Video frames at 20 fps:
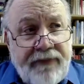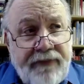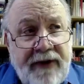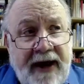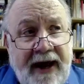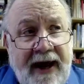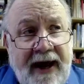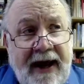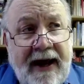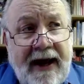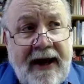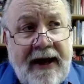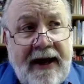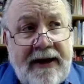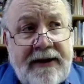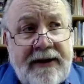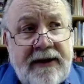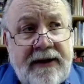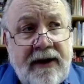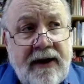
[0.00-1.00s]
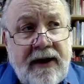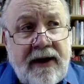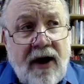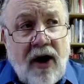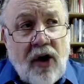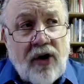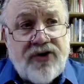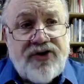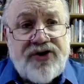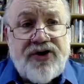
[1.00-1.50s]
And
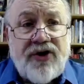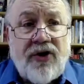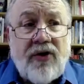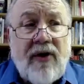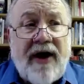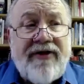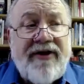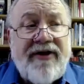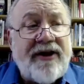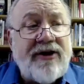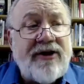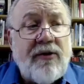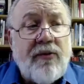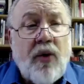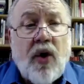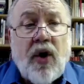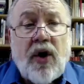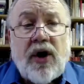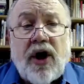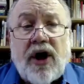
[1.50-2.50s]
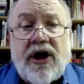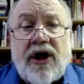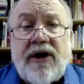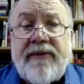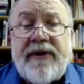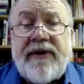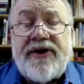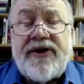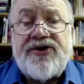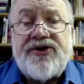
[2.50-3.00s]
also, I think the moral
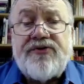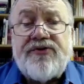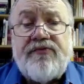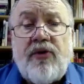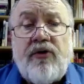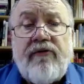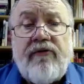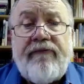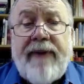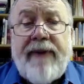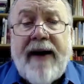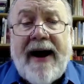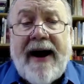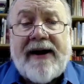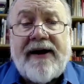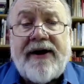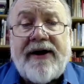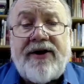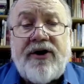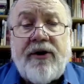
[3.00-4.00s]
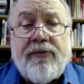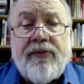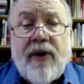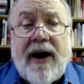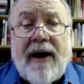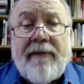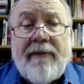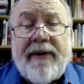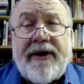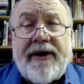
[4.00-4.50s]
argument has moved back into
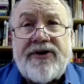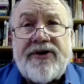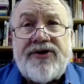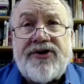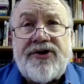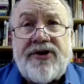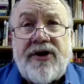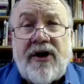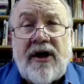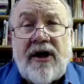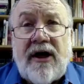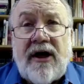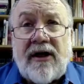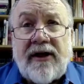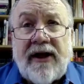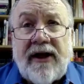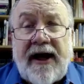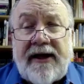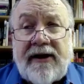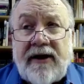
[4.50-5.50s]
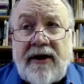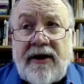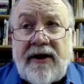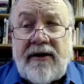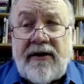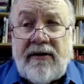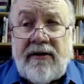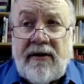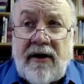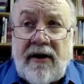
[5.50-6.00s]
prominence
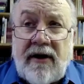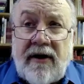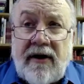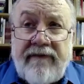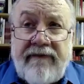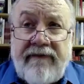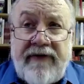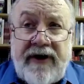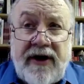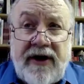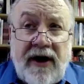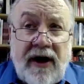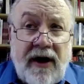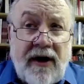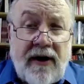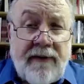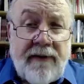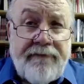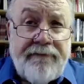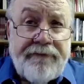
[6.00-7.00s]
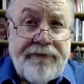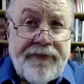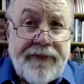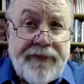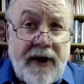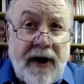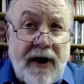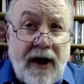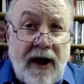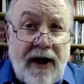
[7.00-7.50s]
lately via
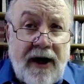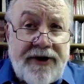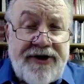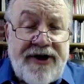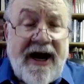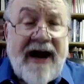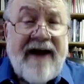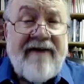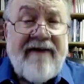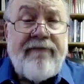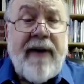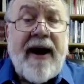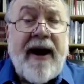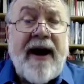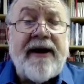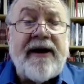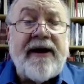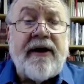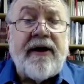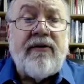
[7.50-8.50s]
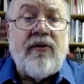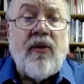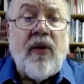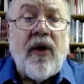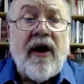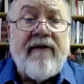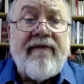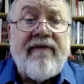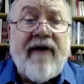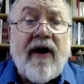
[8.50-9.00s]
Dave Baggett, one
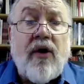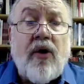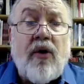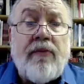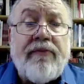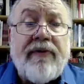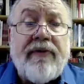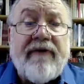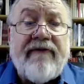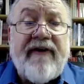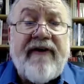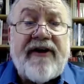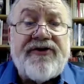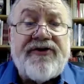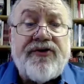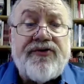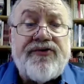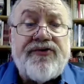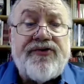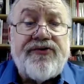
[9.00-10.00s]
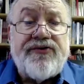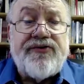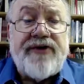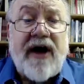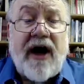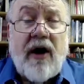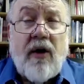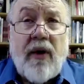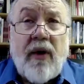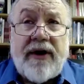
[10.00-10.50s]
of our own professors who's
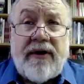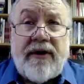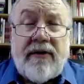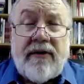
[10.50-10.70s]
now at